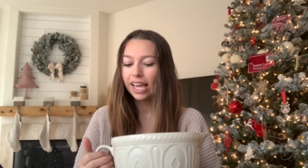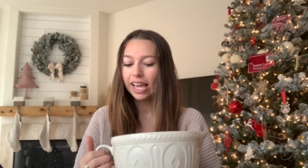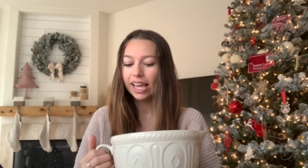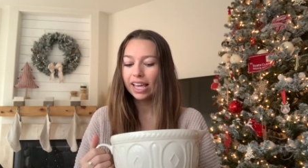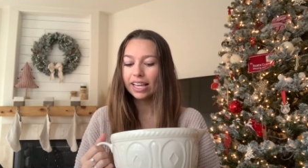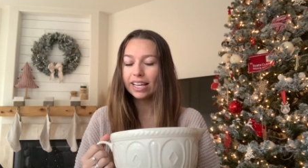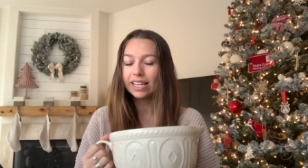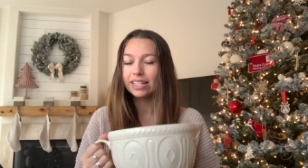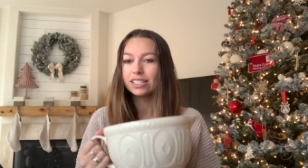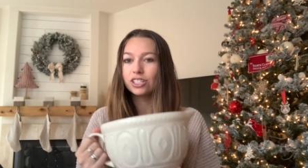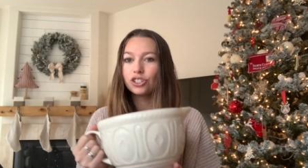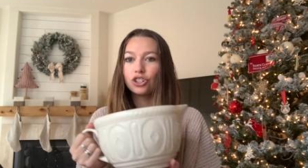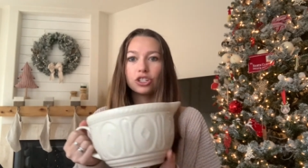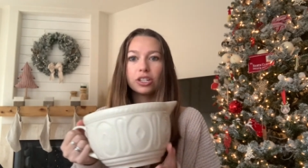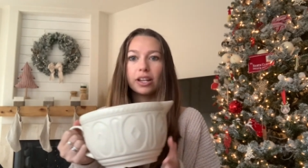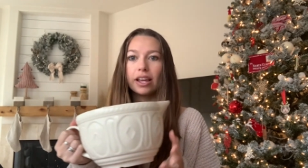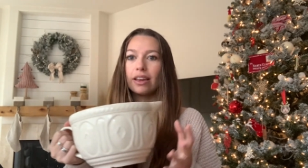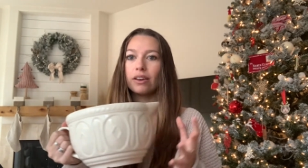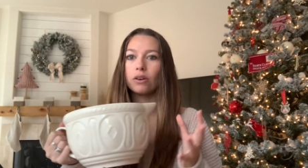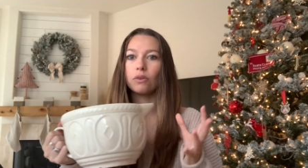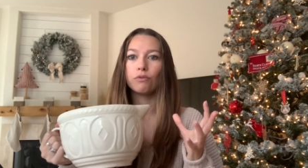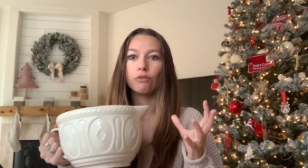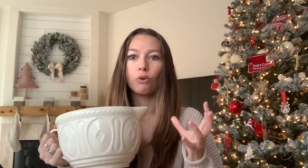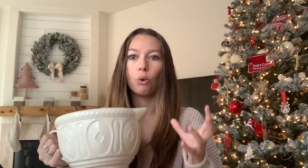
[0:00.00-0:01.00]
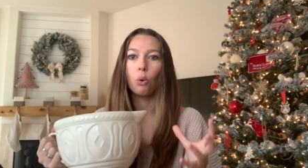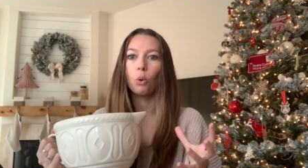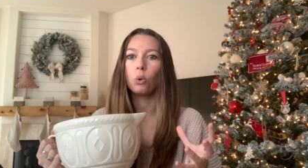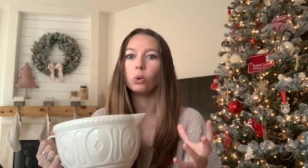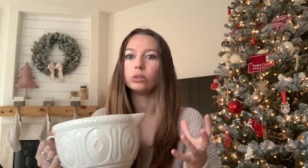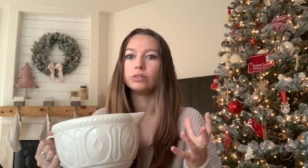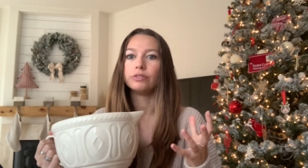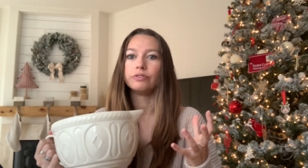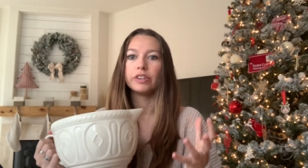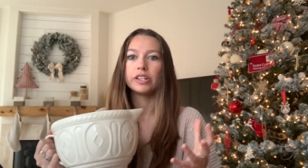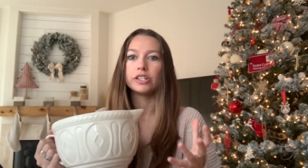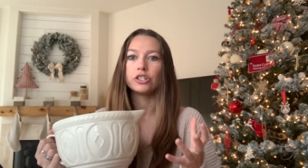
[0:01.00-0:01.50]
it's just a
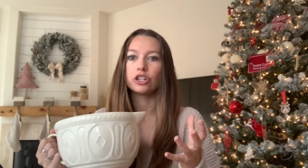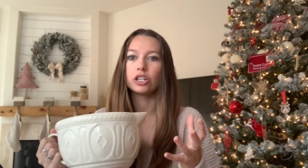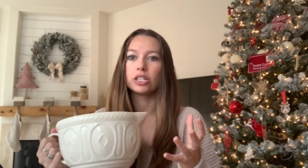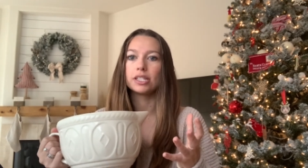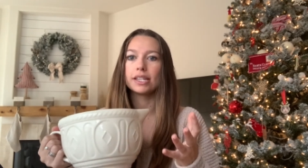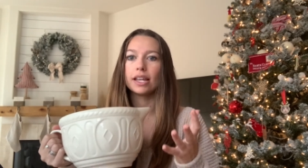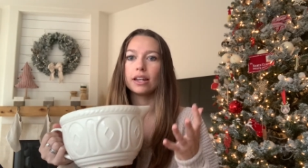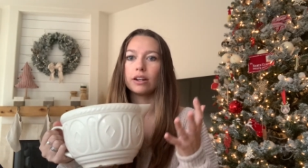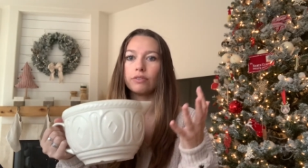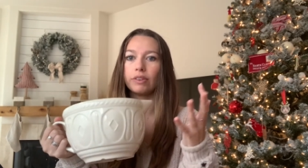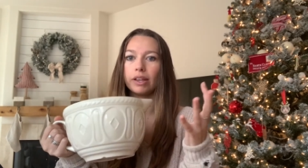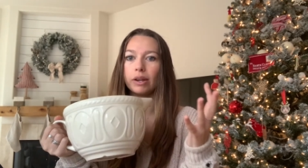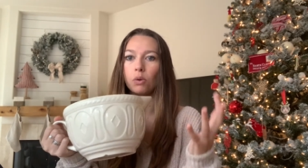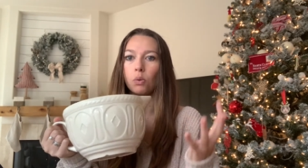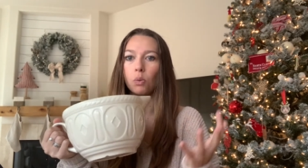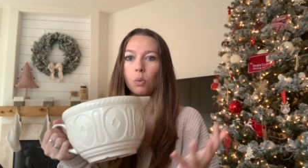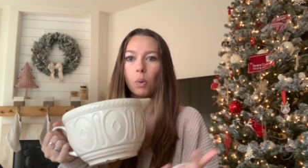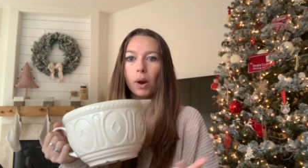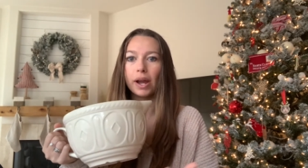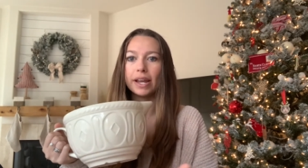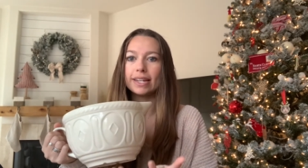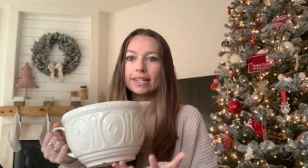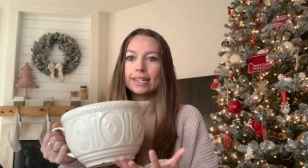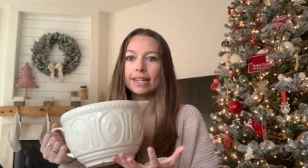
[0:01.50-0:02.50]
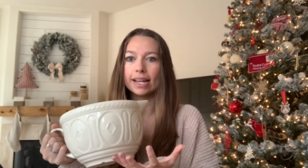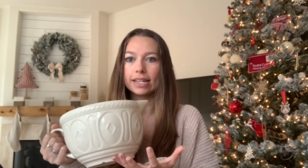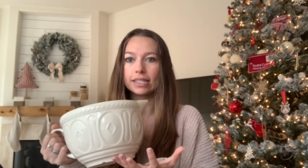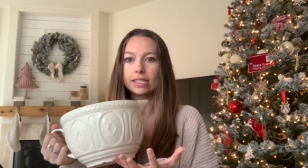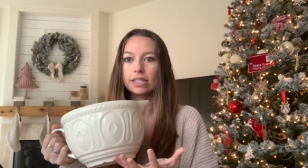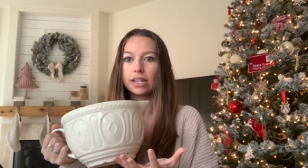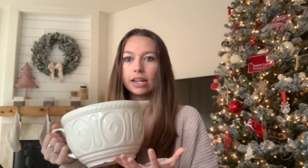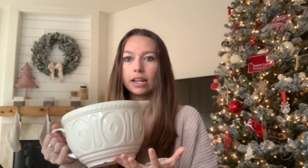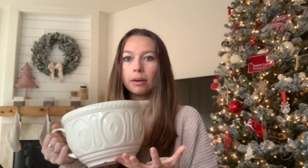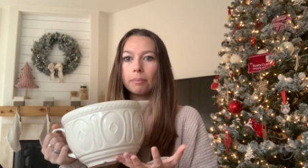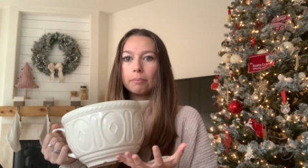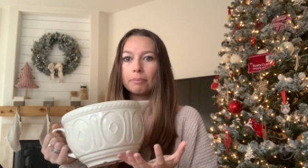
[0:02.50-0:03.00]
old vintage set of like white
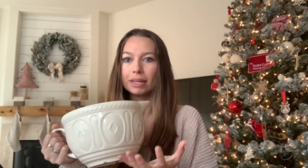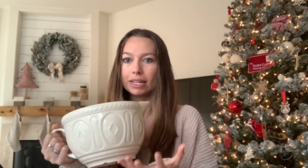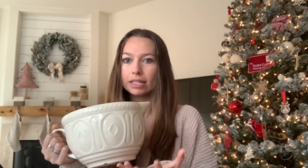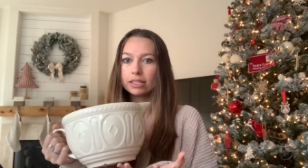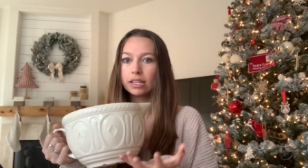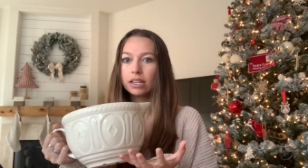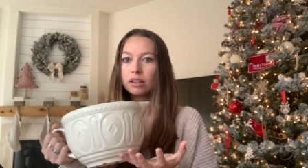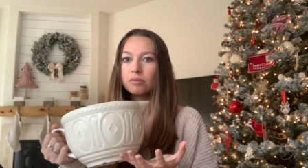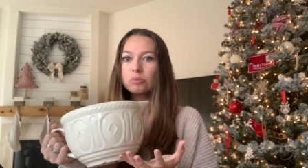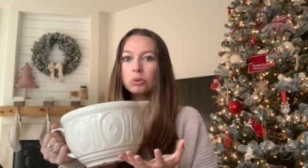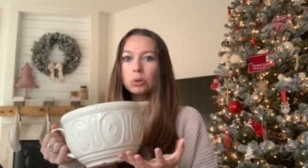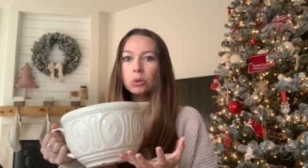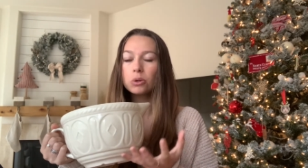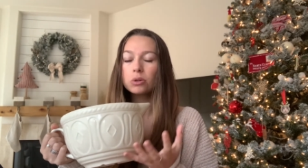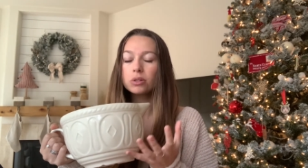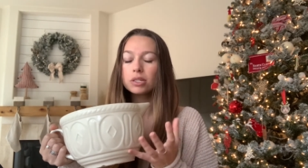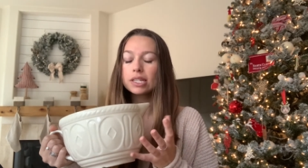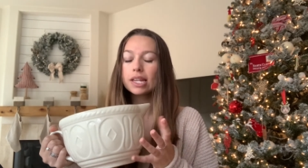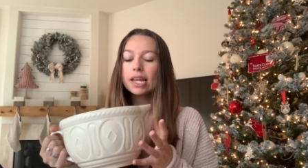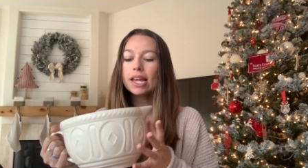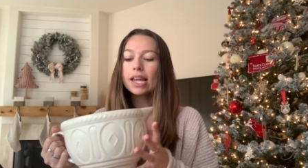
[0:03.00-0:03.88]
nesting mixing bowls.